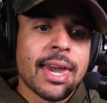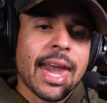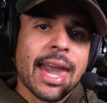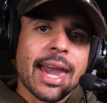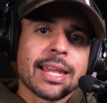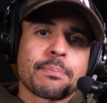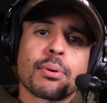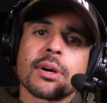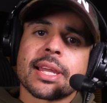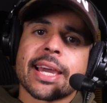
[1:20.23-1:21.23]
and
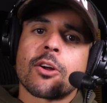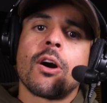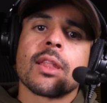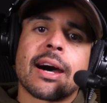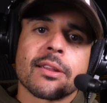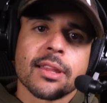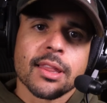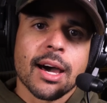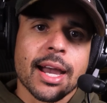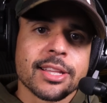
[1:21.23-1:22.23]
putting it all out on the
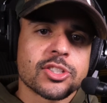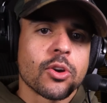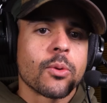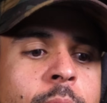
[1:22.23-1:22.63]
line. So